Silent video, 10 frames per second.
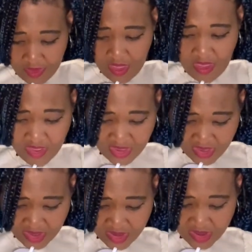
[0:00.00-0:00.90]

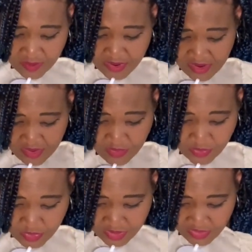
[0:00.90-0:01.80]
again gonna pair it with
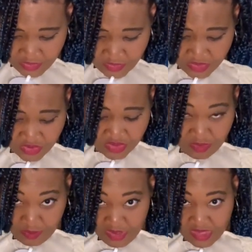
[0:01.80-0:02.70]
one of those just
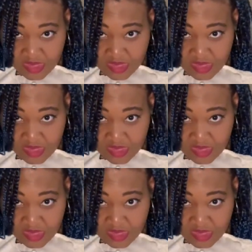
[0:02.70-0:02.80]
basic